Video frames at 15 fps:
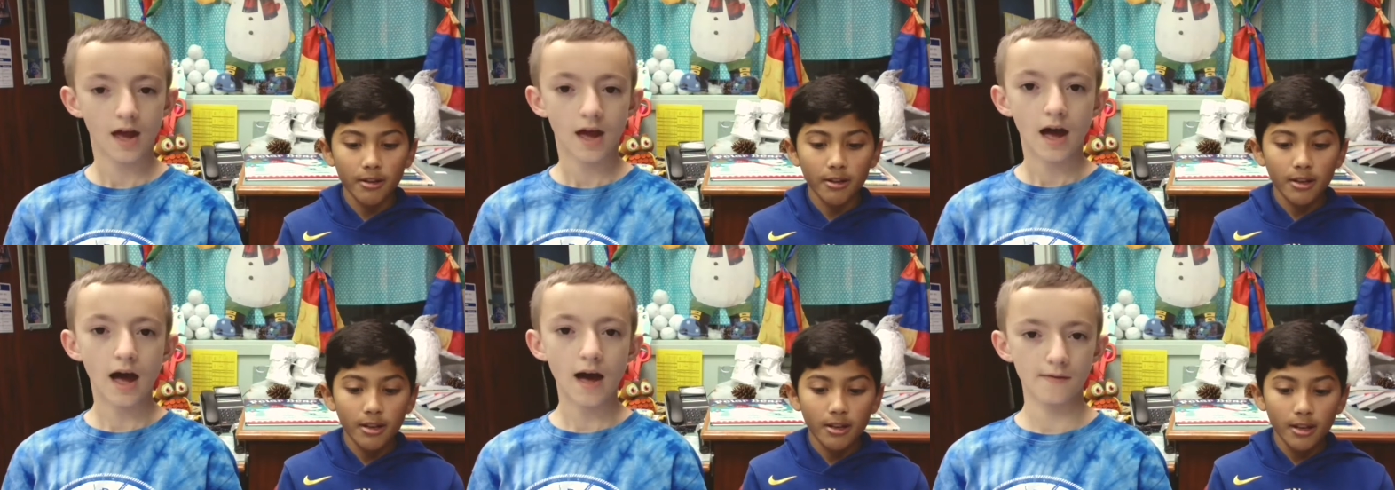
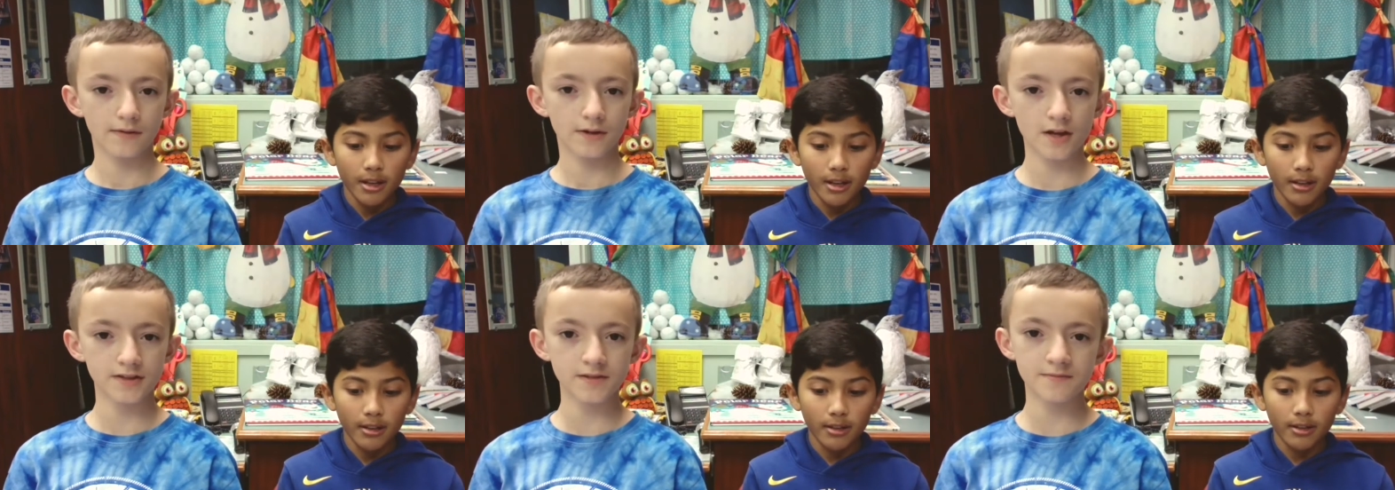Speaker 1: Have an
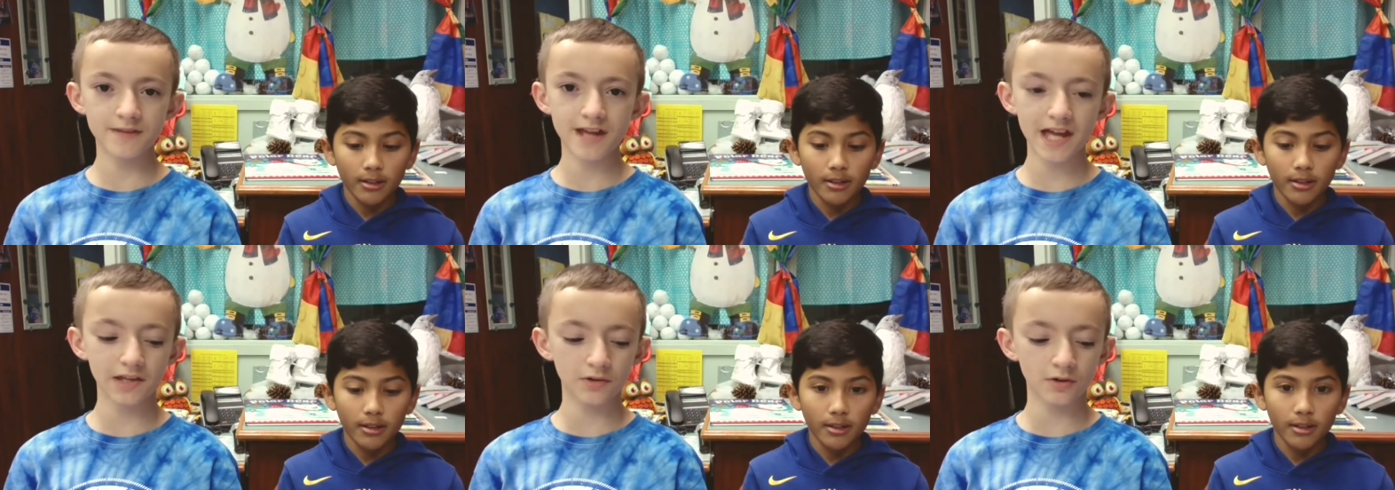awesome day,
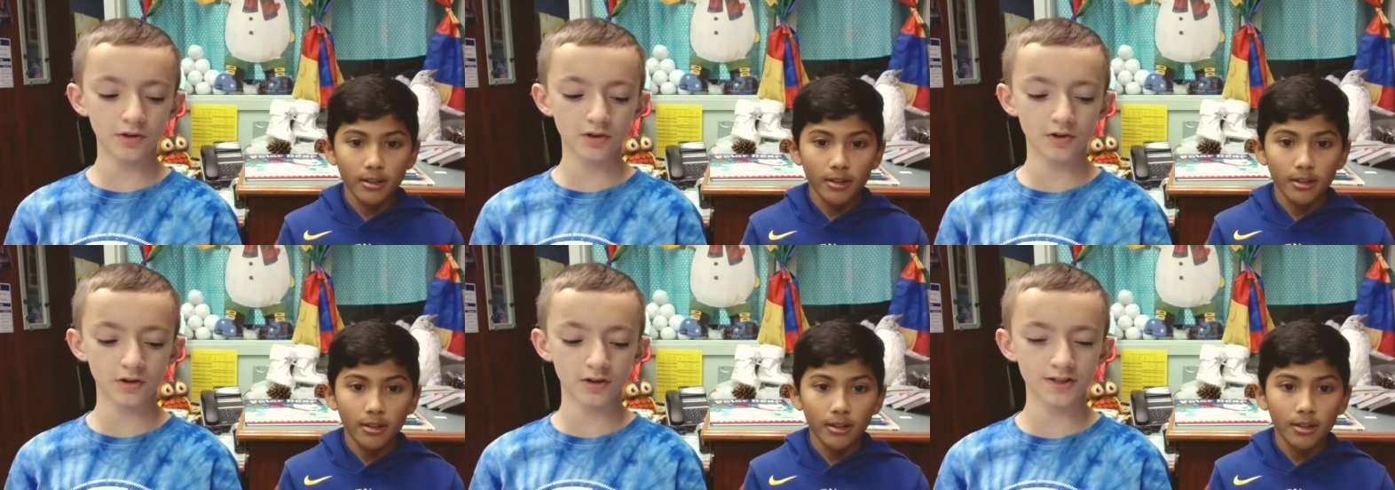
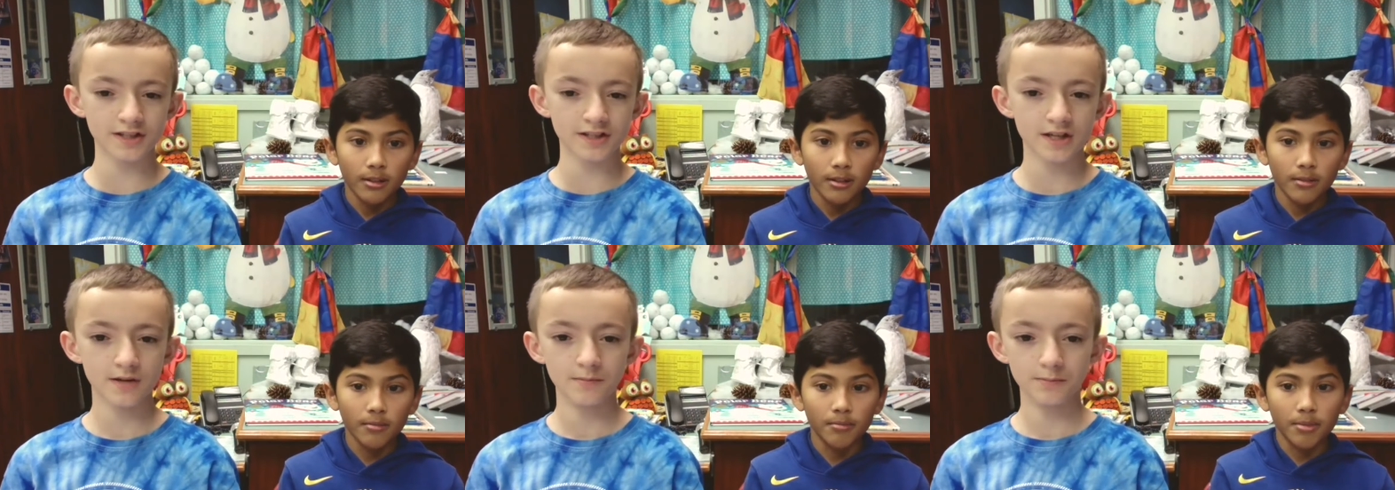unicorns.
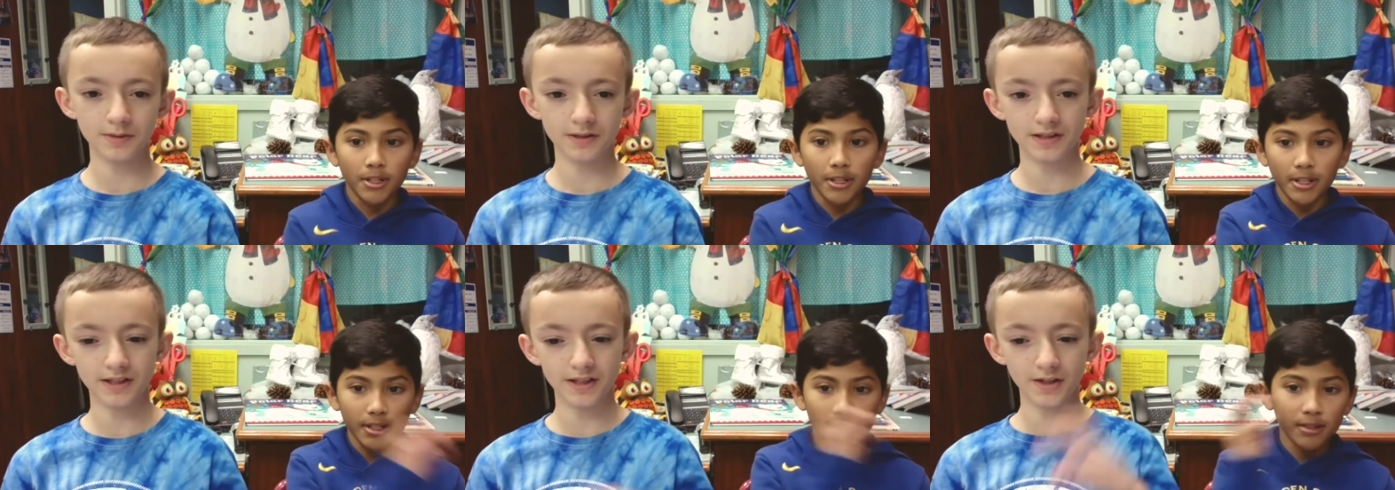
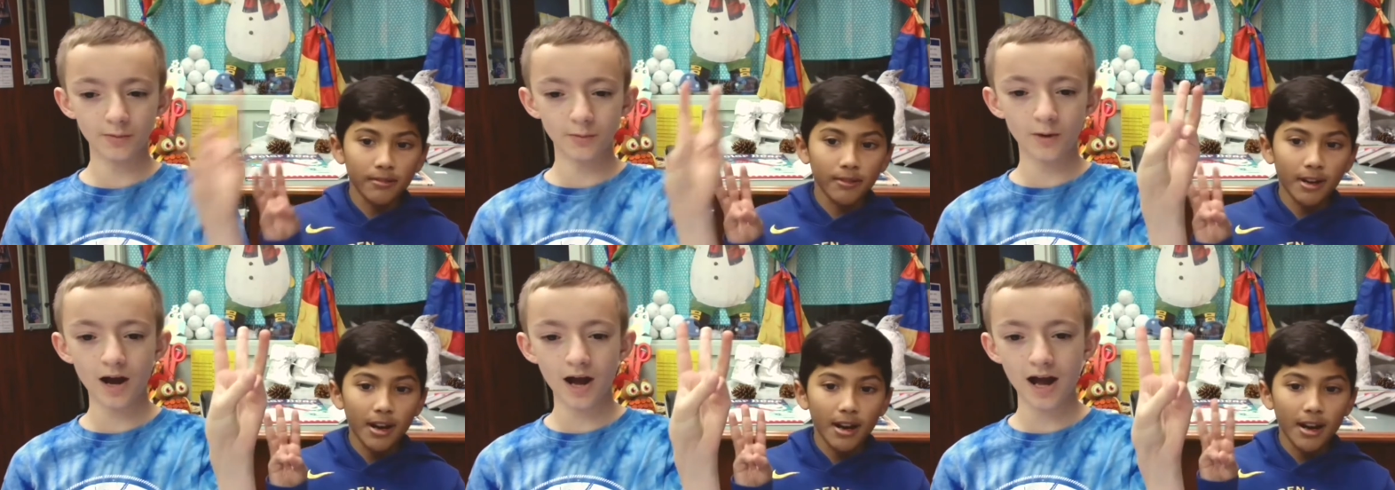Be
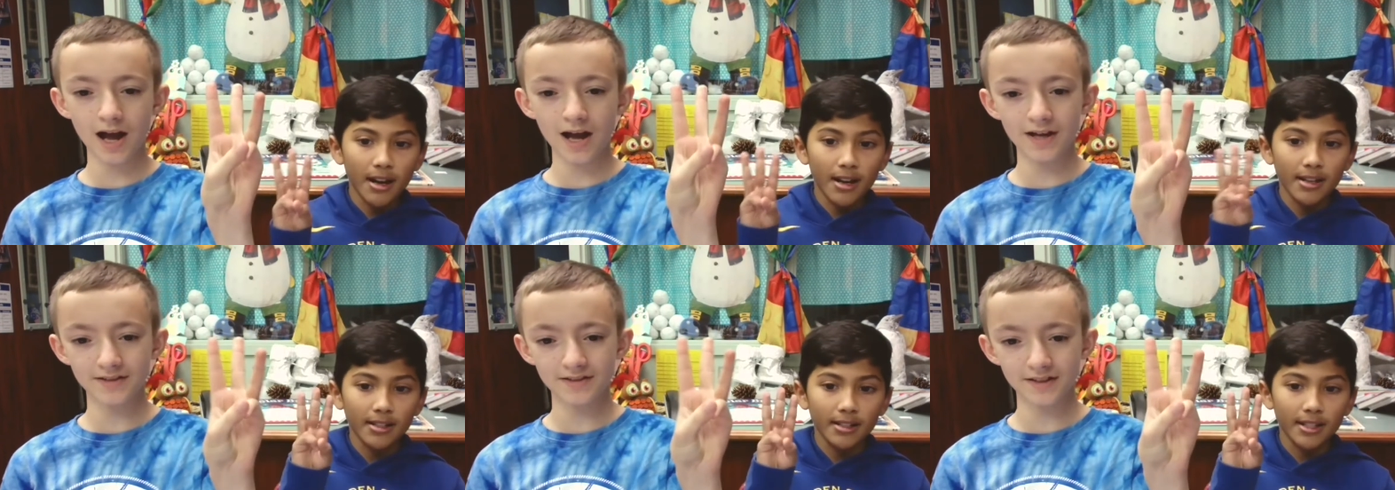
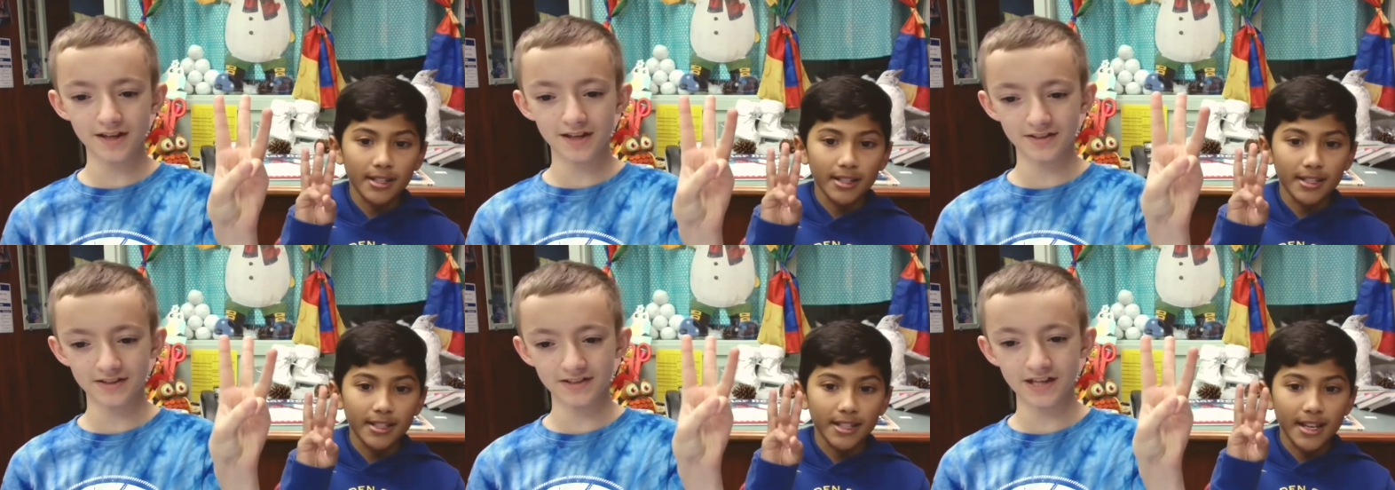wise
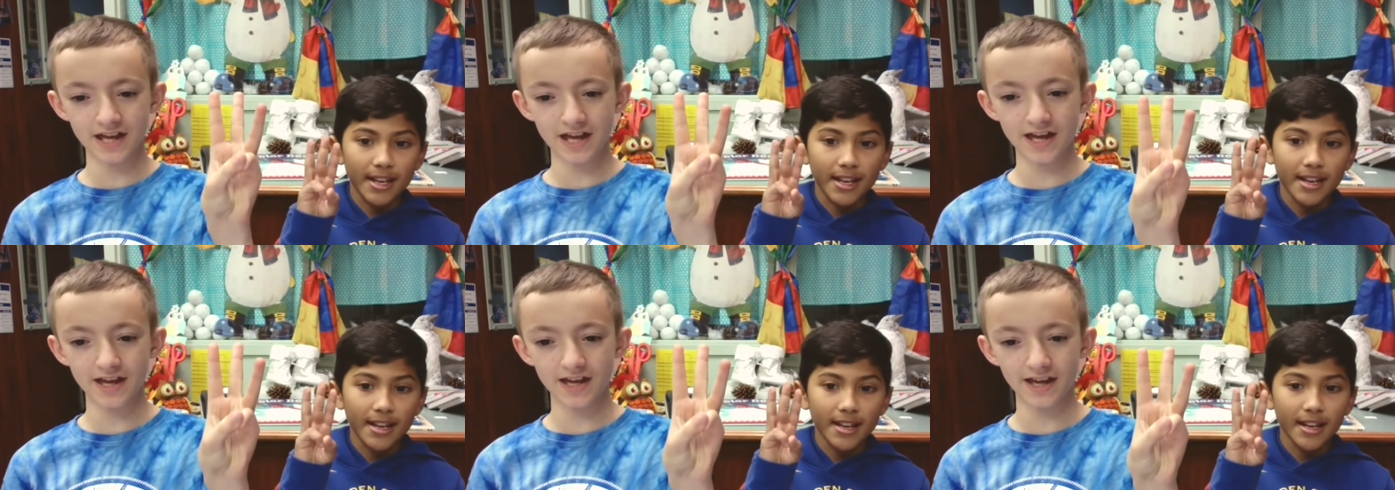and
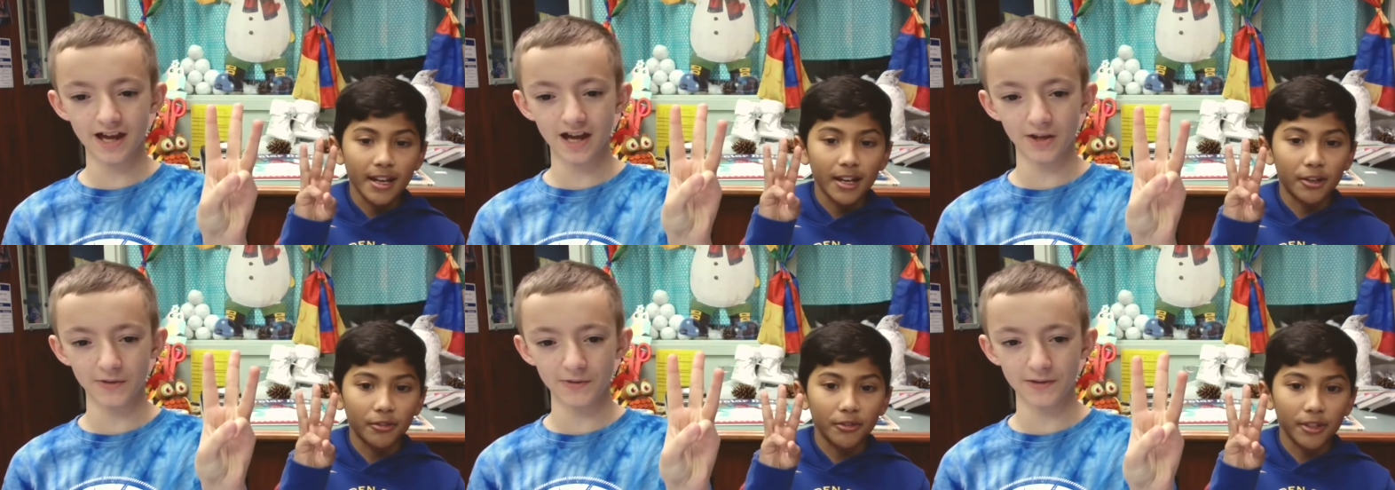stay
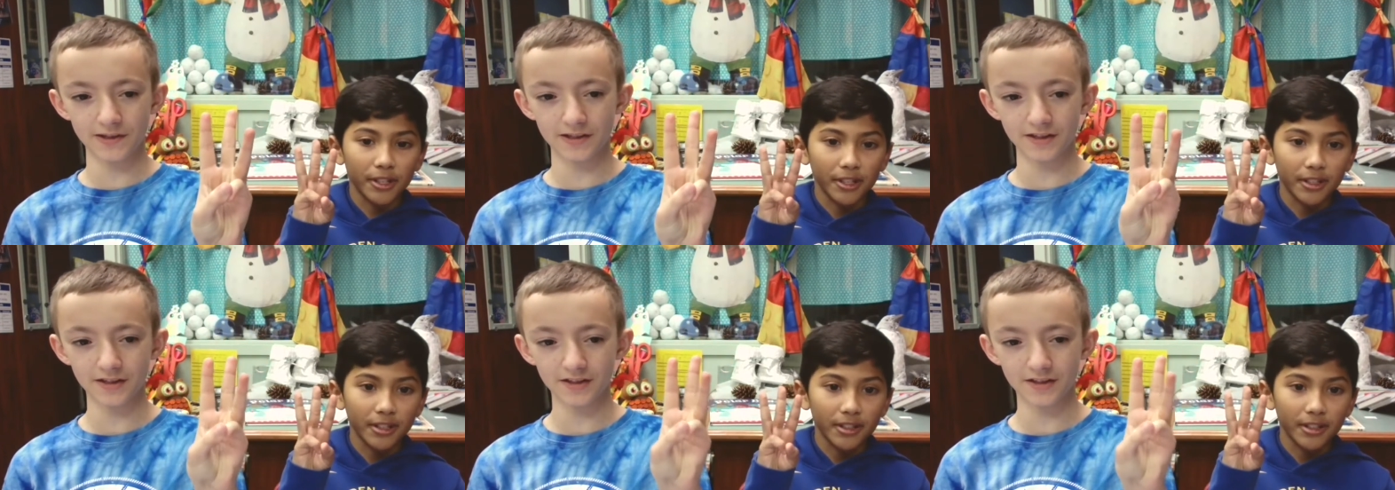healthy.